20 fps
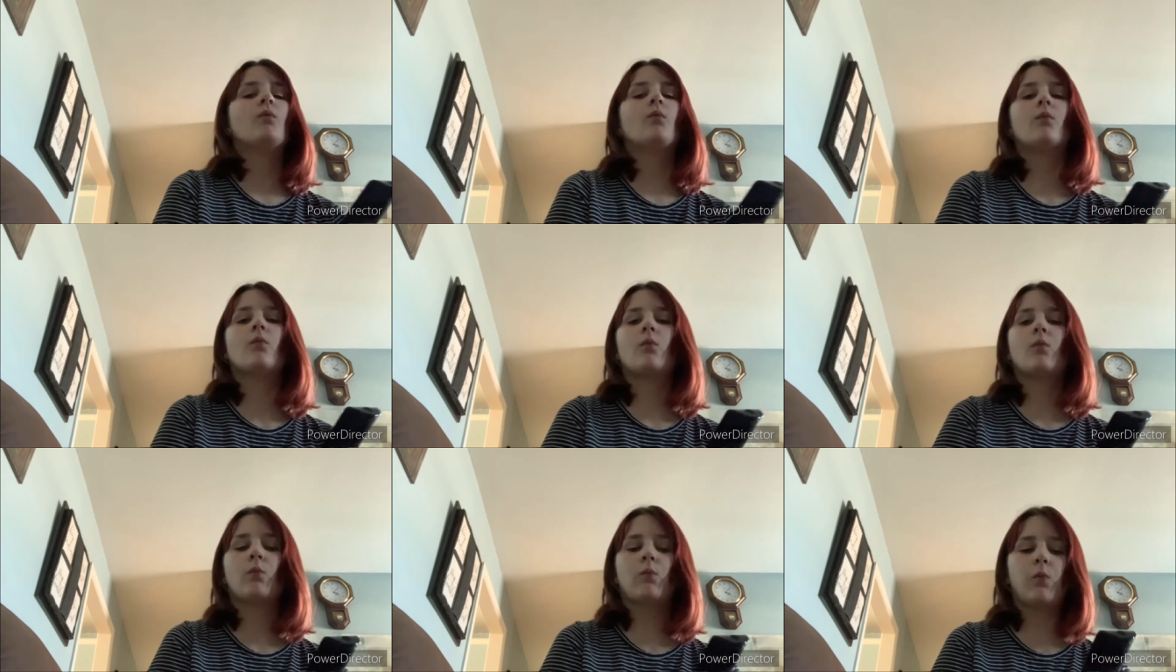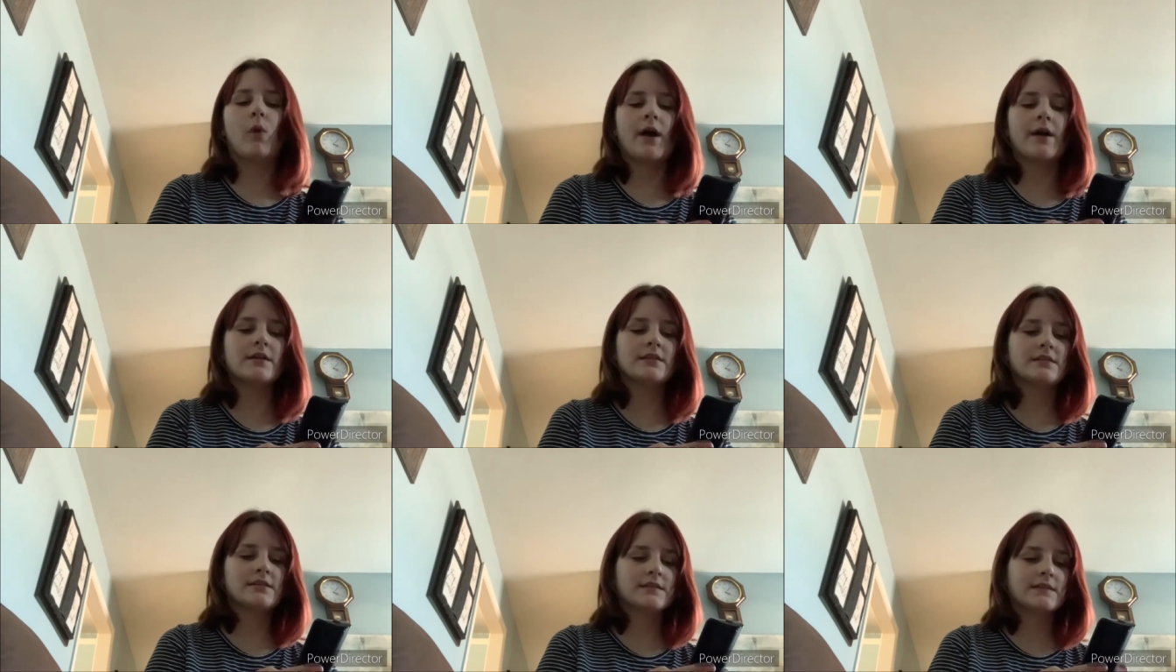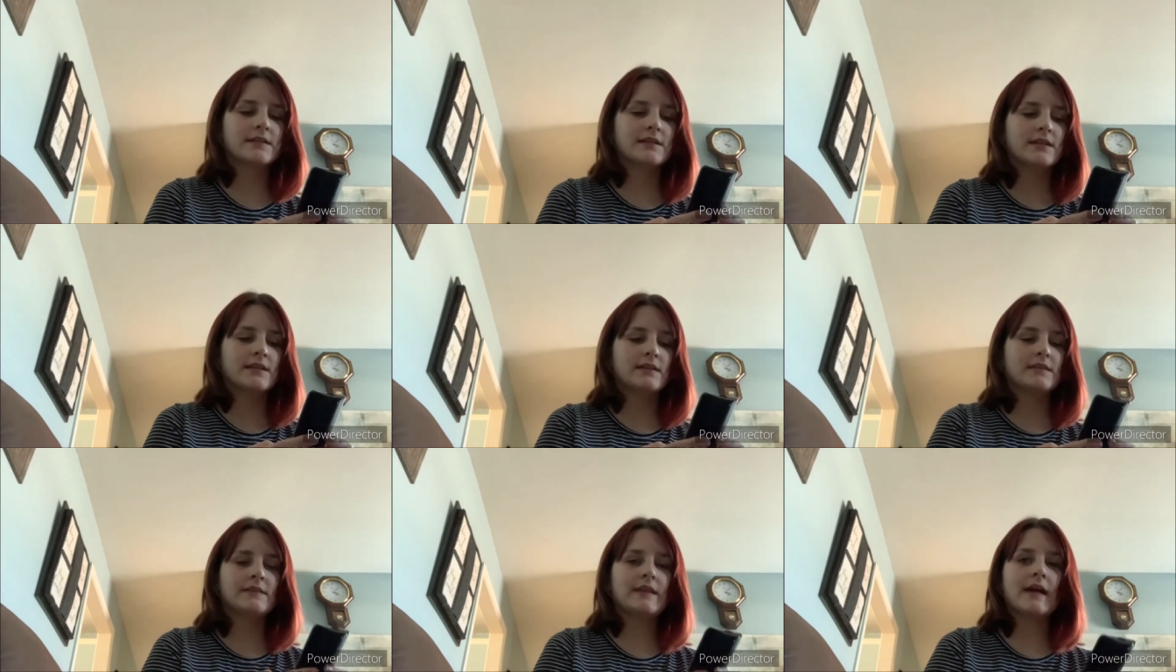What?
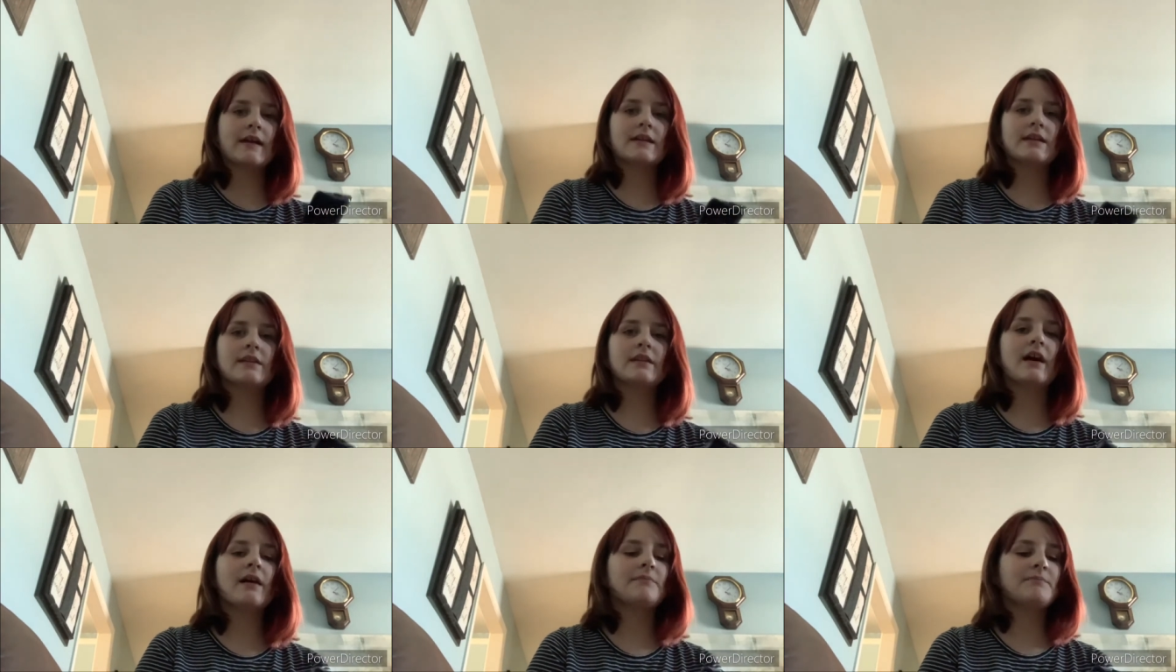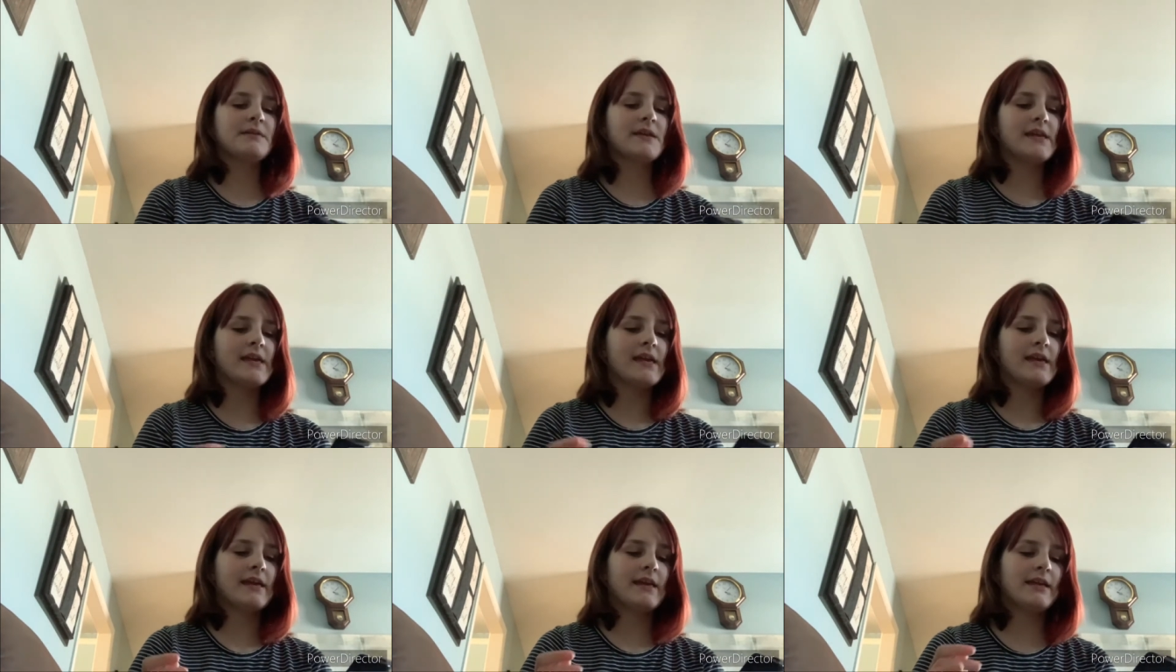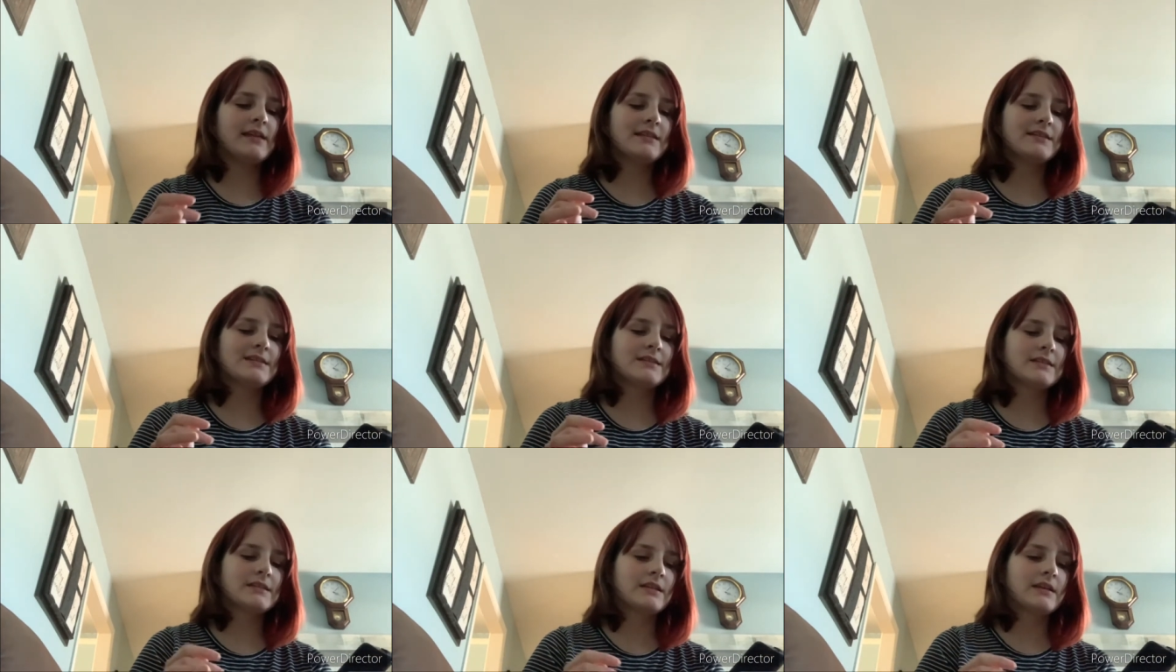That cannot be
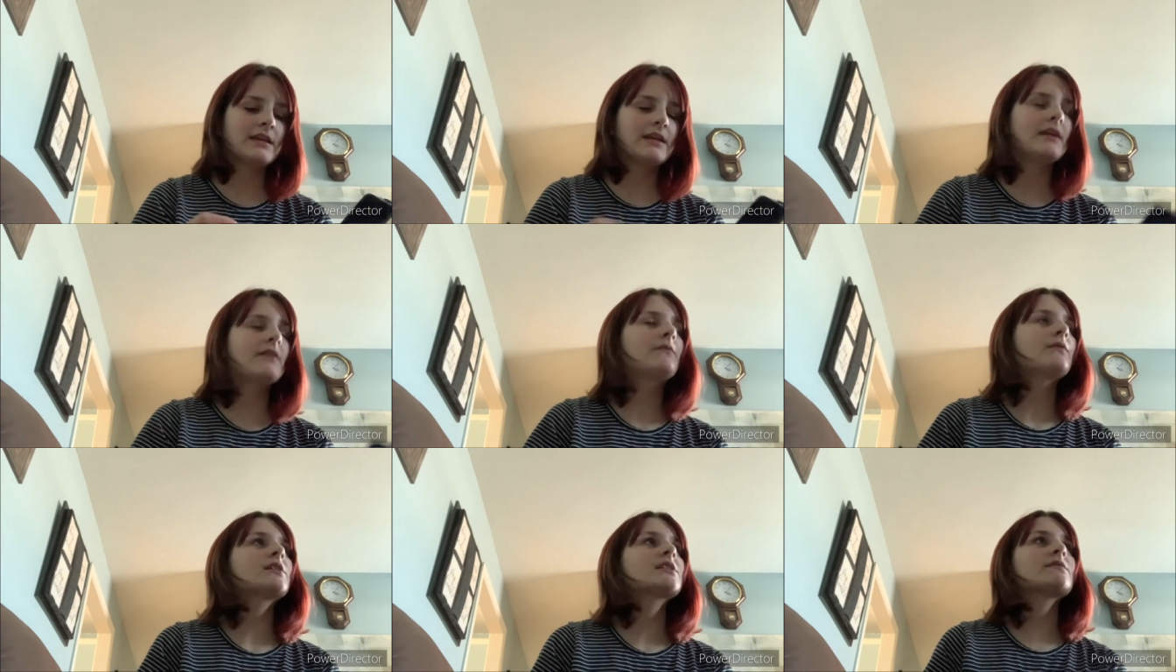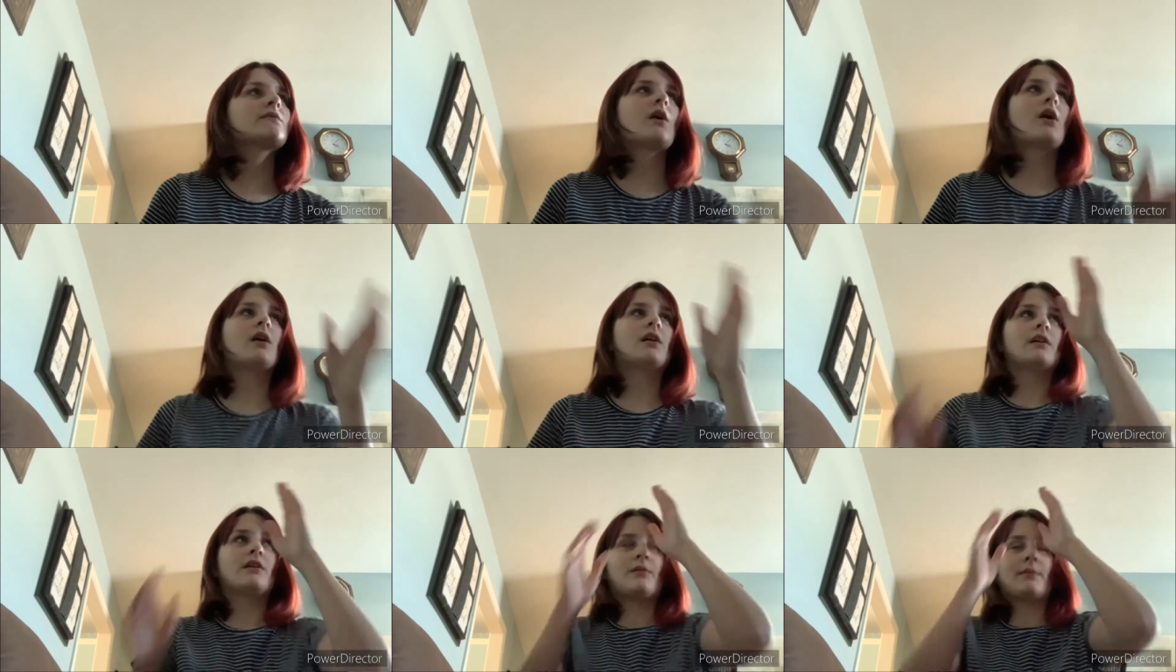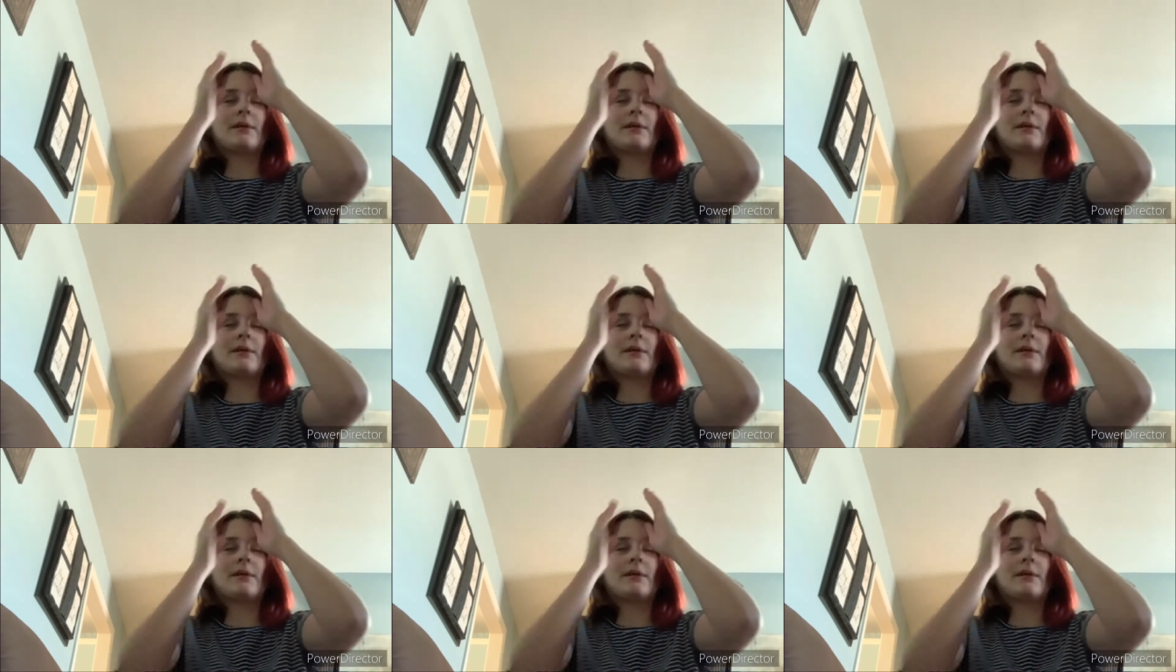it. First of all, oh my